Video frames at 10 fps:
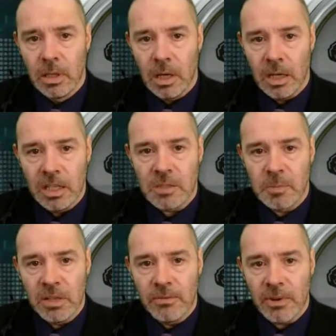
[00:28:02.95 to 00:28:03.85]
And it's
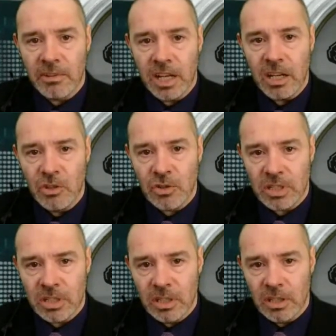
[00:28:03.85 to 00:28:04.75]
been very
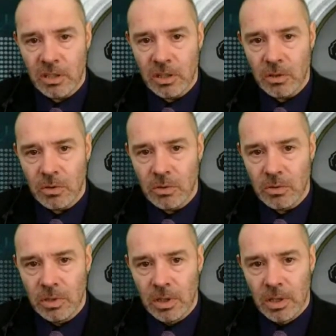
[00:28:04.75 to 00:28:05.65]
interesting that Google,